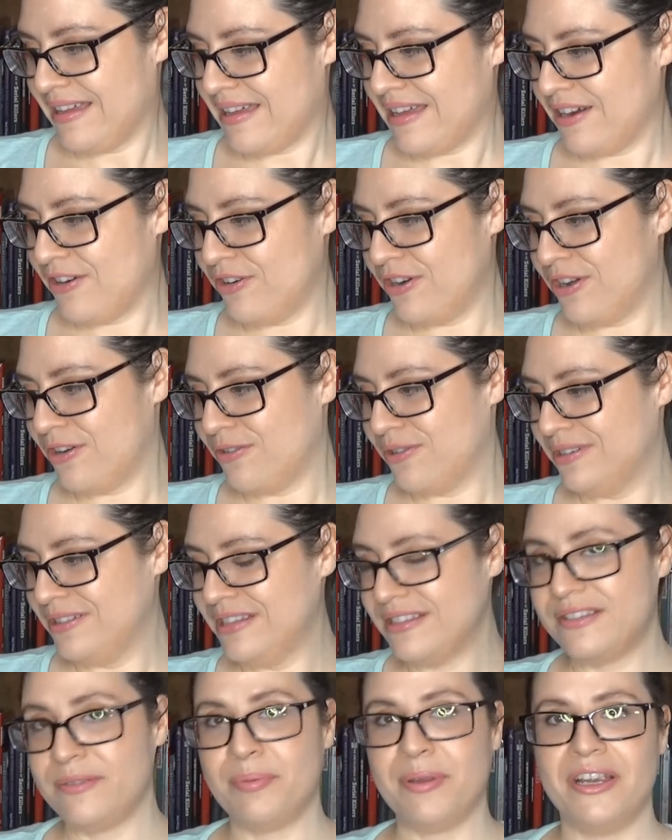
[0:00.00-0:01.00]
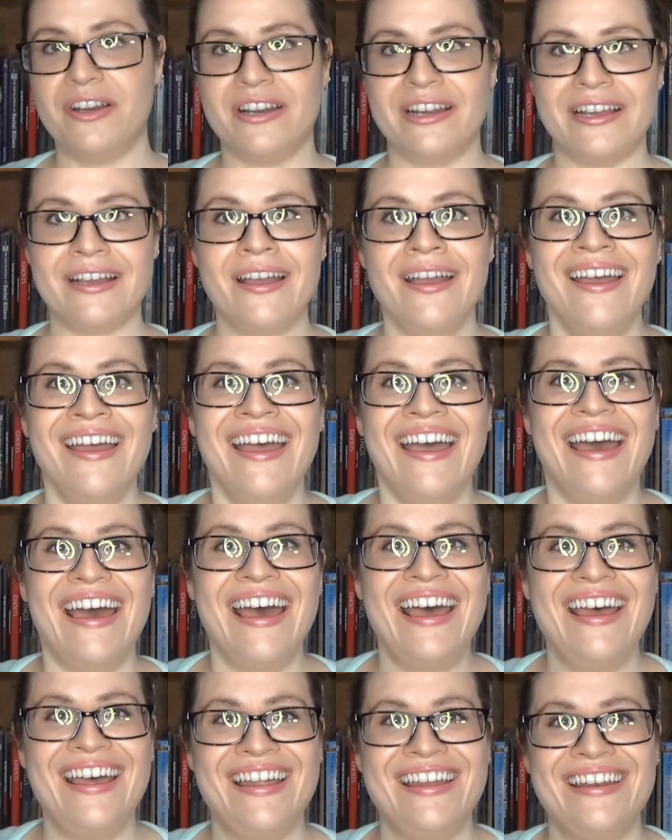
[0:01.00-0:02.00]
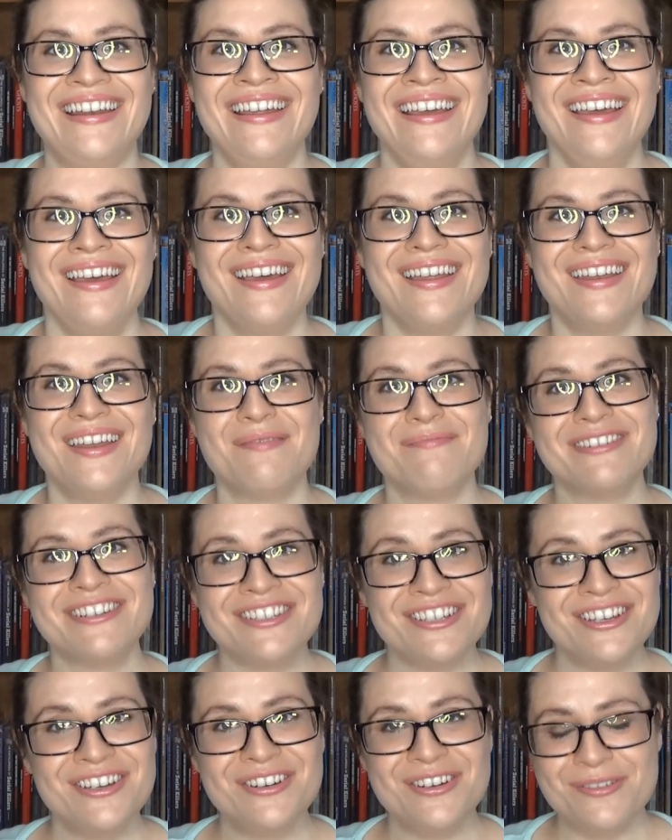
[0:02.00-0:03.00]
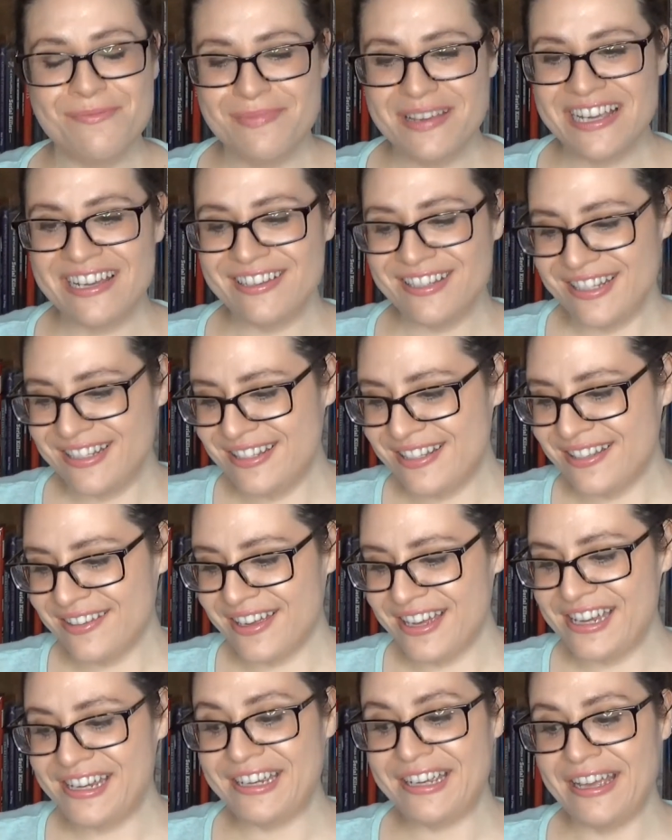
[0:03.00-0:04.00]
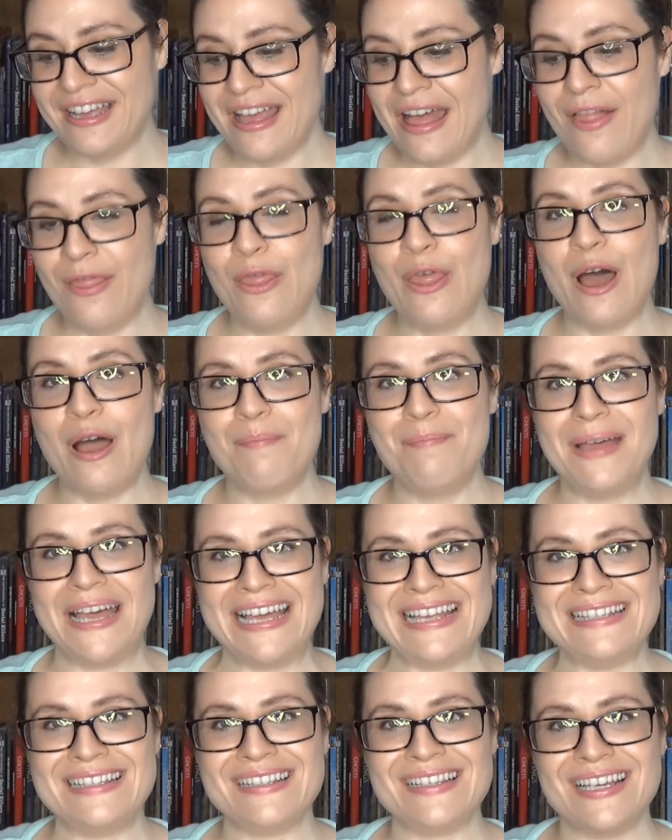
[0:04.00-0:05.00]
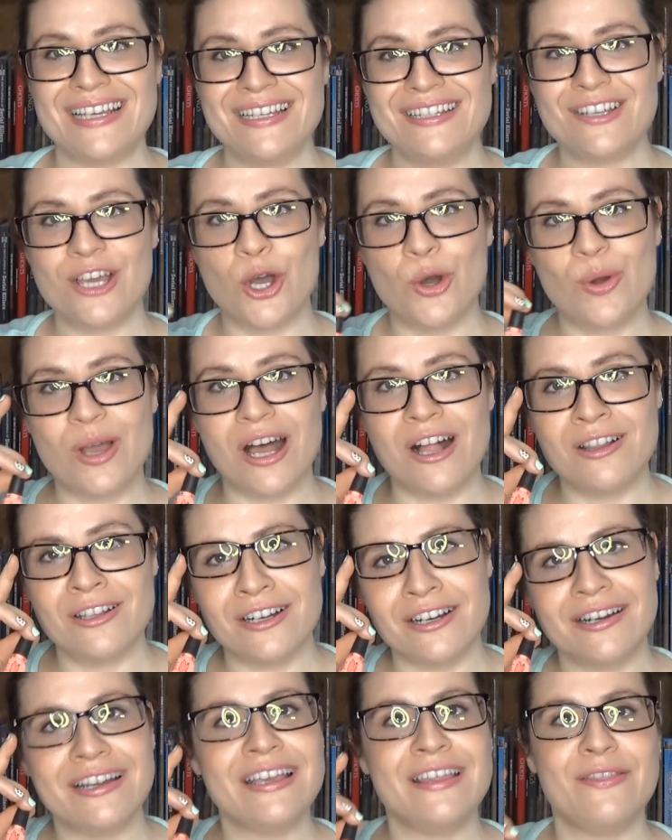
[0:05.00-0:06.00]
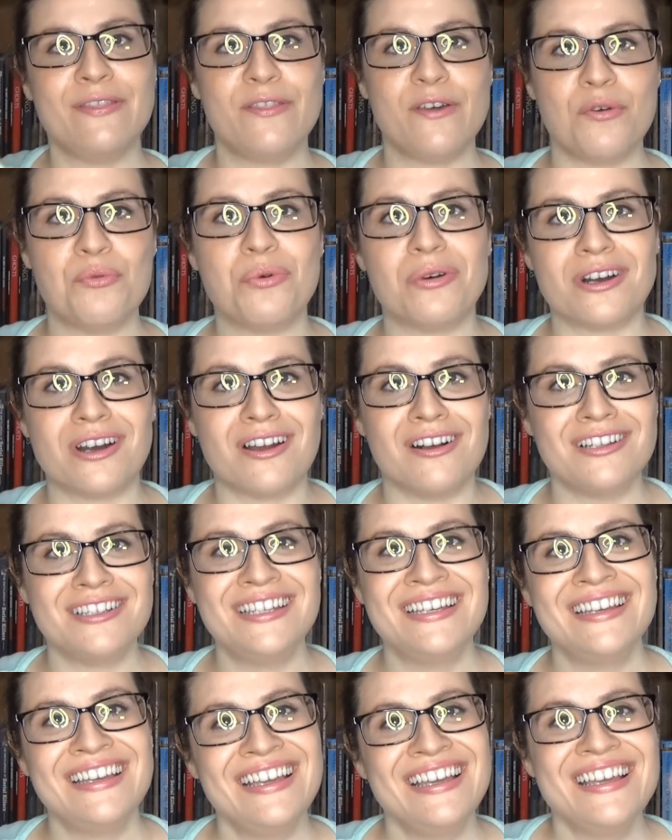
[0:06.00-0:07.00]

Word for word: I don't know, disappearing, and number two, because it's like the best toe color in the world.